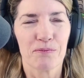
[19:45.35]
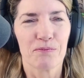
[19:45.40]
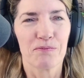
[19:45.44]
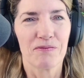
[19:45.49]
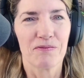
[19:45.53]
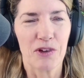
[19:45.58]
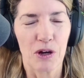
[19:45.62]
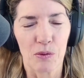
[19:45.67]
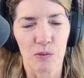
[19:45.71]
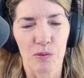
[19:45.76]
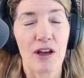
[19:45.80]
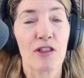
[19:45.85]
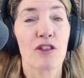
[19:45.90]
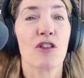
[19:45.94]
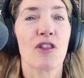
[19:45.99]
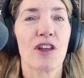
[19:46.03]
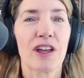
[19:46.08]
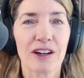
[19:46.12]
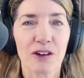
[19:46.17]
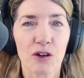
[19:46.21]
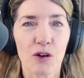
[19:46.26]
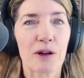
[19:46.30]
rather
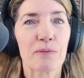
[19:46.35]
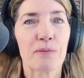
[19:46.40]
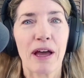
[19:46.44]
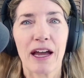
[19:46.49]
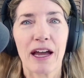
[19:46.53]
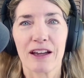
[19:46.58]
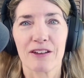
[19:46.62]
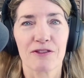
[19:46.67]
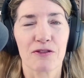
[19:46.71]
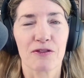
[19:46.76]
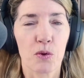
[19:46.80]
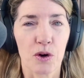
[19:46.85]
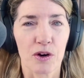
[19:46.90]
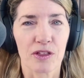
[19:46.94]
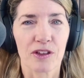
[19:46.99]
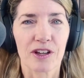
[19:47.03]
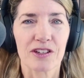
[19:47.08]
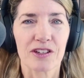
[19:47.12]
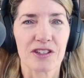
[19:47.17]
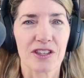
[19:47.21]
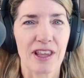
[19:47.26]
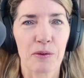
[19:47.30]
than going back and forth,
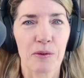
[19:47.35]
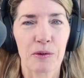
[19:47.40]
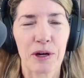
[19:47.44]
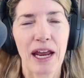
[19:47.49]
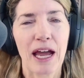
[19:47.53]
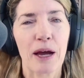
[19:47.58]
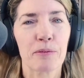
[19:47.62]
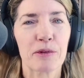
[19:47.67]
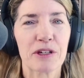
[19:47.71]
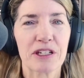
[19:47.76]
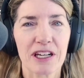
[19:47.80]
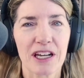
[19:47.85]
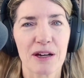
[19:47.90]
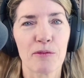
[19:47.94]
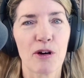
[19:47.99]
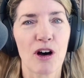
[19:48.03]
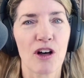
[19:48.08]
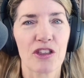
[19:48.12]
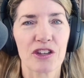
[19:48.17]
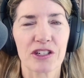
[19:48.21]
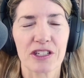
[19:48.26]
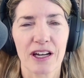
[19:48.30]
because that would happen to him all
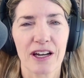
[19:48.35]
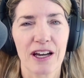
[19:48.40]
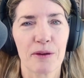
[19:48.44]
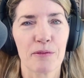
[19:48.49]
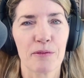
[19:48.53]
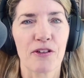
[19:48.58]
the time.